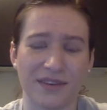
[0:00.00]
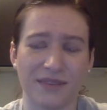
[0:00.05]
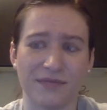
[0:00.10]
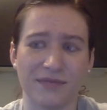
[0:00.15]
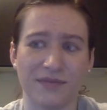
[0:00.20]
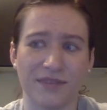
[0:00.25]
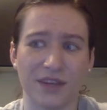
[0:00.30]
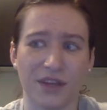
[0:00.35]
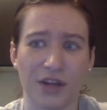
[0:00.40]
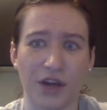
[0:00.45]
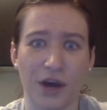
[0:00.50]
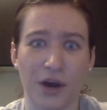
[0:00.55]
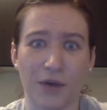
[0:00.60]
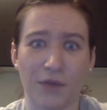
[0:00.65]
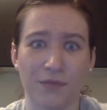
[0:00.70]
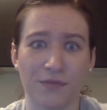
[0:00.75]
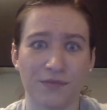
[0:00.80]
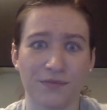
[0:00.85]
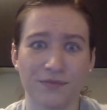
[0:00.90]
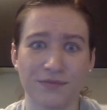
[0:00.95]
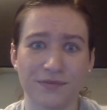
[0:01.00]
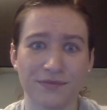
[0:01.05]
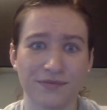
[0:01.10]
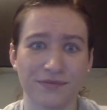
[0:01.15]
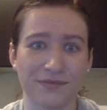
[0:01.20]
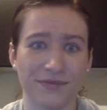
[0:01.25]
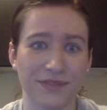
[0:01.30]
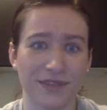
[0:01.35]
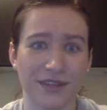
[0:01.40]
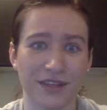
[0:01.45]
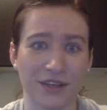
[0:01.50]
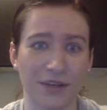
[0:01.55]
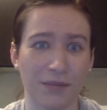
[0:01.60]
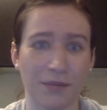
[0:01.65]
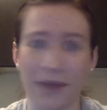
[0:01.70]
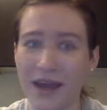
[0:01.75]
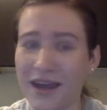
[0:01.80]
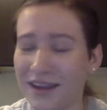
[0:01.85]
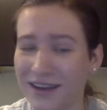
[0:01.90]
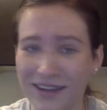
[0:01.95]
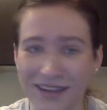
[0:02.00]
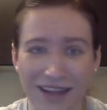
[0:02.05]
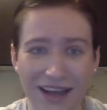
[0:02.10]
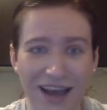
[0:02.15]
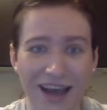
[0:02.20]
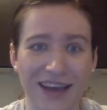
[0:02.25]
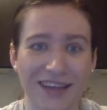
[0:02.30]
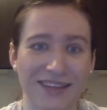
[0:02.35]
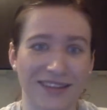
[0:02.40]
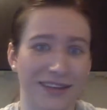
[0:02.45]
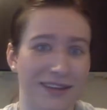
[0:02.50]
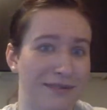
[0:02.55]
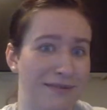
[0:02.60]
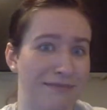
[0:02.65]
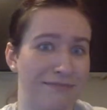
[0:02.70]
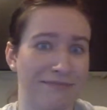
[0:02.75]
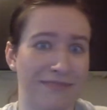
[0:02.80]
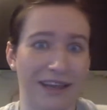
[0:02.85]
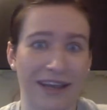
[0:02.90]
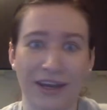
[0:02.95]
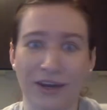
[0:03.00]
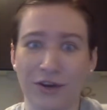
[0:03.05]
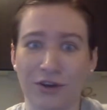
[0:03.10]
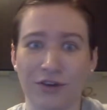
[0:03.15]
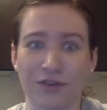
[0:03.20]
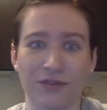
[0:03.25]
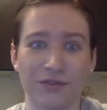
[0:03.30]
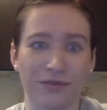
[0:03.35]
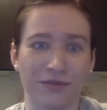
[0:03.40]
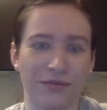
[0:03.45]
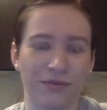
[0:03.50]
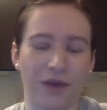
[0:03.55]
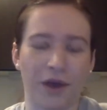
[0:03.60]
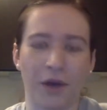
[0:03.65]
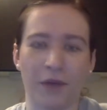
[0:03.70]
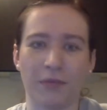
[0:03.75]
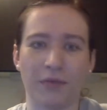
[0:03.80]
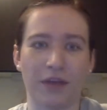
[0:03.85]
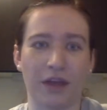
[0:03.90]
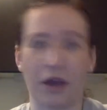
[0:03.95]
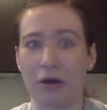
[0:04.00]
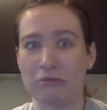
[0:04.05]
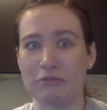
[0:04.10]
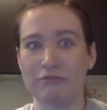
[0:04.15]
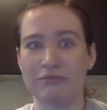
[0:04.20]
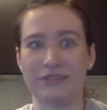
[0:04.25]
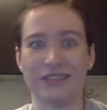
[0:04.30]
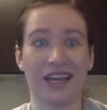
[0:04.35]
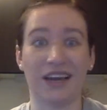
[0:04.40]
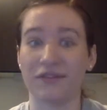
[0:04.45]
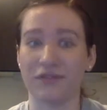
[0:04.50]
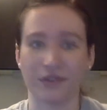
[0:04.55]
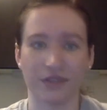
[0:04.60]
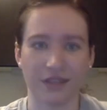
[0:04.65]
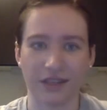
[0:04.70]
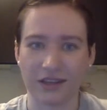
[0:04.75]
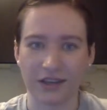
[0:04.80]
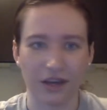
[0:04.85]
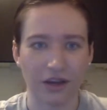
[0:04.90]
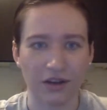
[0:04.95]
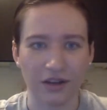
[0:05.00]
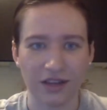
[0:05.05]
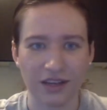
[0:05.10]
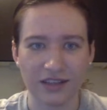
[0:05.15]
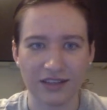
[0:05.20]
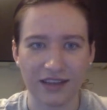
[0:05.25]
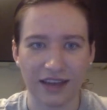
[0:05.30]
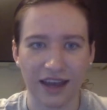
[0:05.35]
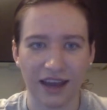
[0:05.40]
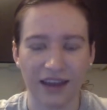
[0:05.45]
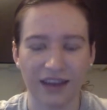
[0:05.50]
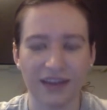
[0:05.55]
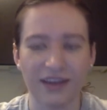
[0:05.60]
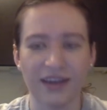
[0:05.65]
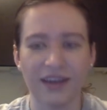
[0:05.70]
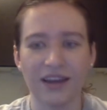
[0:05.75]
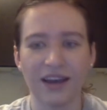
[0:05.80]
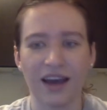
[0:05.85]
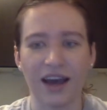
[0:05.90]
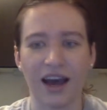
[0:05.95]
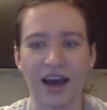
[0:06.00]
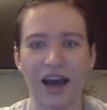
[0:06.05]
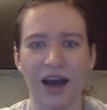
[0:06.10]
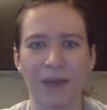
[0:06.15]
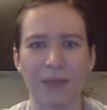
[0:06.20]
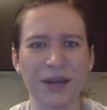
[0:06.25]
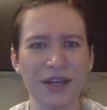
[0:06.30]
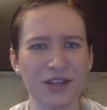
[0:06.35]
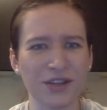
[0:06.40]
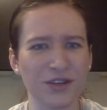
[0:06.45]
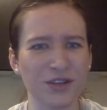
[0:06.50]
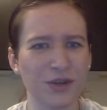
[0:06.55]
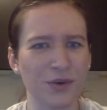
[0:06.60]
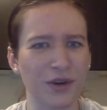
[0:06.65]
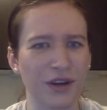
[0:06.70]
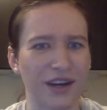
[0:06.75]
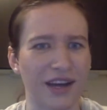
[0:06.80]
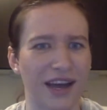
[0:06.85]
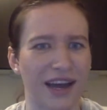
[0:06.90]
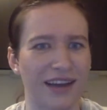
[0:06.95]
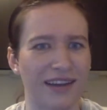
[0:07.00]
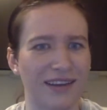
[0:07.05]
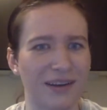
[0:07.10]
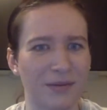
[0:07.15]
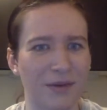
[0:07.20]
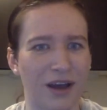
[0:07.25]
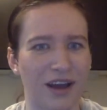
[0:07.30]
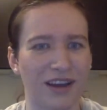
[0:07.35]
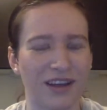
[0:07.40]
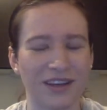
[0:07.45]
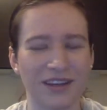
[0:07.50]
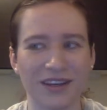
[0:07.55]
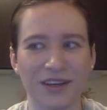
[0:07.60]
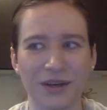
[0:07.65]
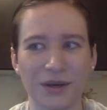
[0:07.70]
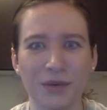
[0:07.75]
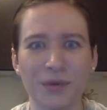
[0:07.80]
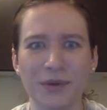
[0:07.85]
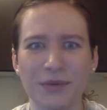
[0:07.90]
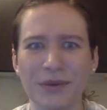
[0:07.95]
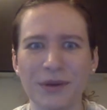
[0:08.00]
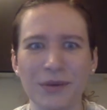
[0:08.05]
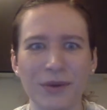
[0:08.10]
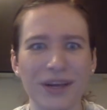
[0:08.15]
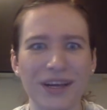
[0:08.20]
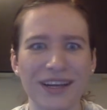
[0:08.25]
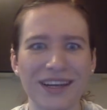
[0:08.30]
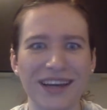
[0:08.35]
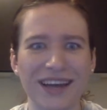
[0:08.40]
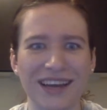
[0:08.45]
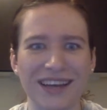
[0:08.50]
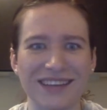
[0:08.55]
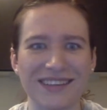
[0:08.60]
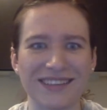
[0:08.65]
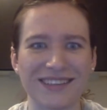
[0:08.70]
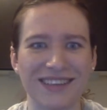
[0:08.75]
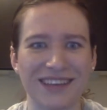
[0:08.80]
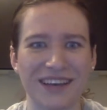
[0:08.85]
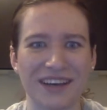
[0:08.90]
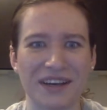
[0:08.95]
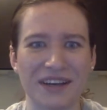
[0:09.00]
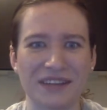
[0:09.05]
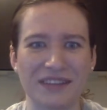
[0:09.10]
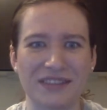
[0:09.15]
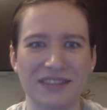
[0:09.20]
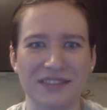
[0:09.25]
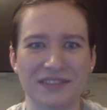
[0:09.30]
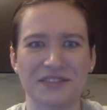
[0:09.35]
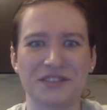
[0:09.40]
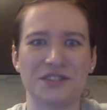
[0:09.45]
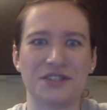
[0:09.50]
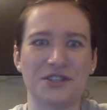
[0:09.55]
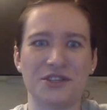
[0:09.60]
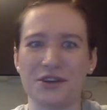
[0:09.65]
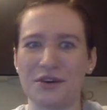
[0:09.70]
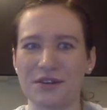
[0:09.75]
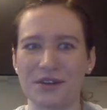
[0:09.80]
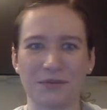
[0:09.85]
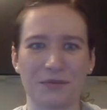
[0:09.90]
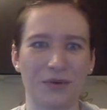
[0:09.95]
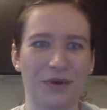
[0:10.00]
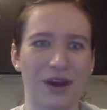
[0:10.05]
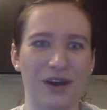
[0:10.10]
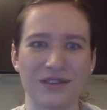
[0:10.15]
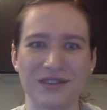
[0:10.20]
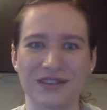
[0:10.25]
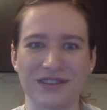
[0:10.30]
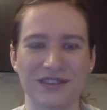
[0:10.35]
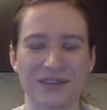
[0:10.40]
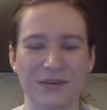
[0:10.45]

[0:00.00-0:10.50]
you know, you met in class and they're from, you know, San Francisco, let's say. Be their tour guide. Come on, it would be really nice to show them around to some of